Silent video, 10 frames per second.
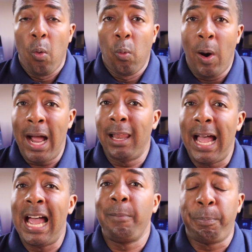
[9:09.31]
While
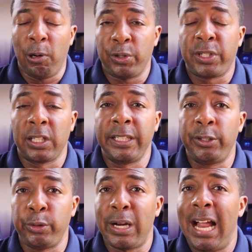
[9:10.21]
I personally
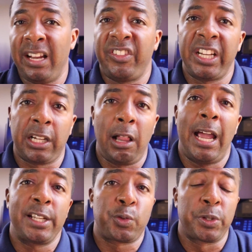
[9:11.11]
do not have any
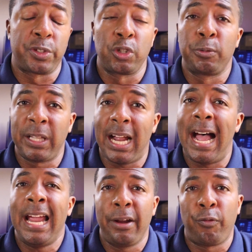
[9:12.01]
clients with Zoom that
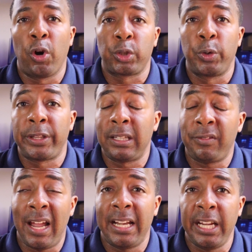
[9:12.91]
I have worked with that
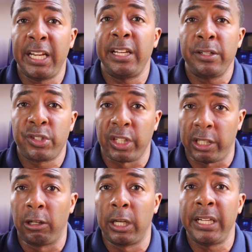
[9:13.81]
have had any
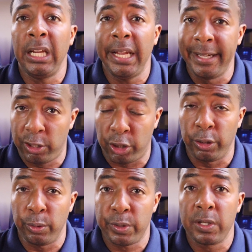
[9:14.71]
security
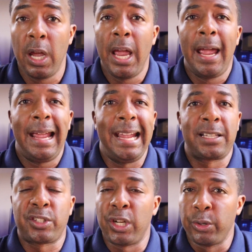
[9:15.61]
issues,
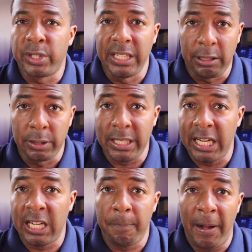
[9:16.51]
it's no secret to
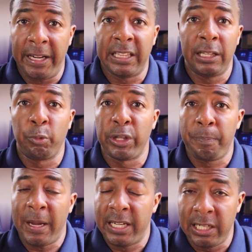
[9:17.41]
anybody that when
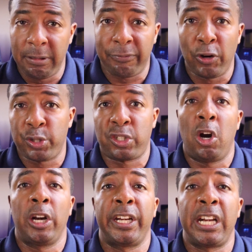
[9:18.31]
the pandemic first
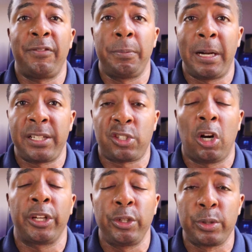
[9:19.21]
started and everybody
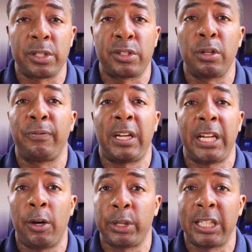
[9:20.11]
started using Zoom
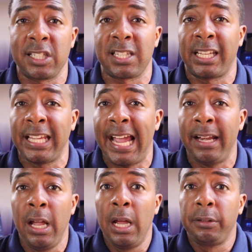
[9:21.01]
video and things like
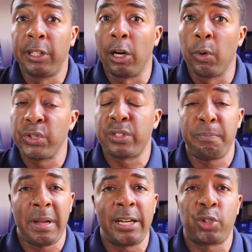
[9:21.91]
that, there were
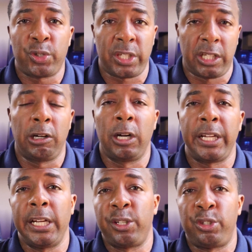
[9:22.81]
some major
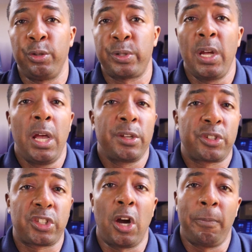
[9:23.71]
security issues.
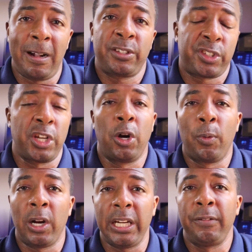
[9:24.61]
So much so
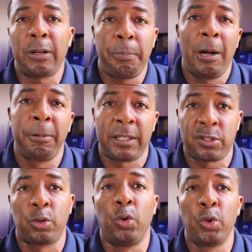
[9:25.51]
where even public
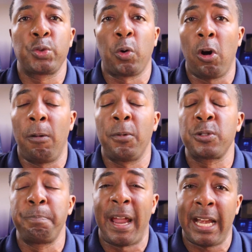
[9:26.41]
schools were
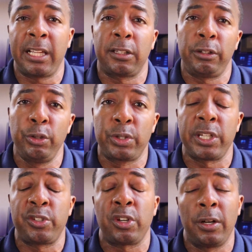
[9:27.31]
almost banning the
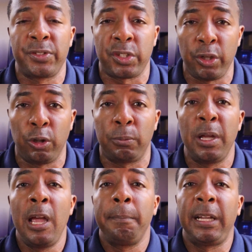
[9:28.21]
usage of
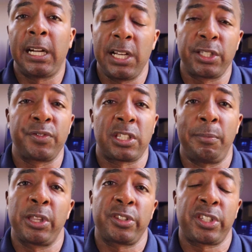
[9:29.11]
Zoom because of
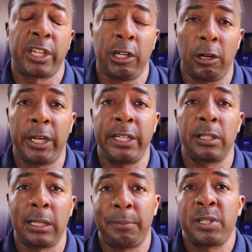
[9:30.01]
some of the security
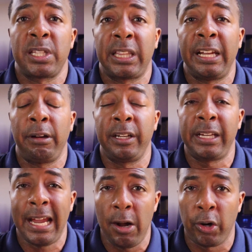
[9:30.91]
dilemmas that they
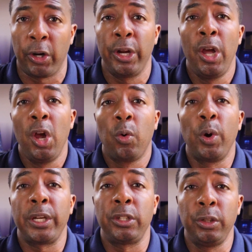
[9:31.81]
encountered
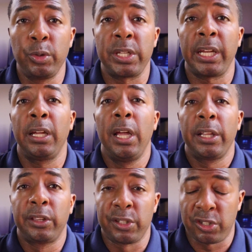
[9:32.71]
when using
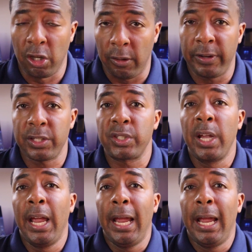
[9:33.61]
the service.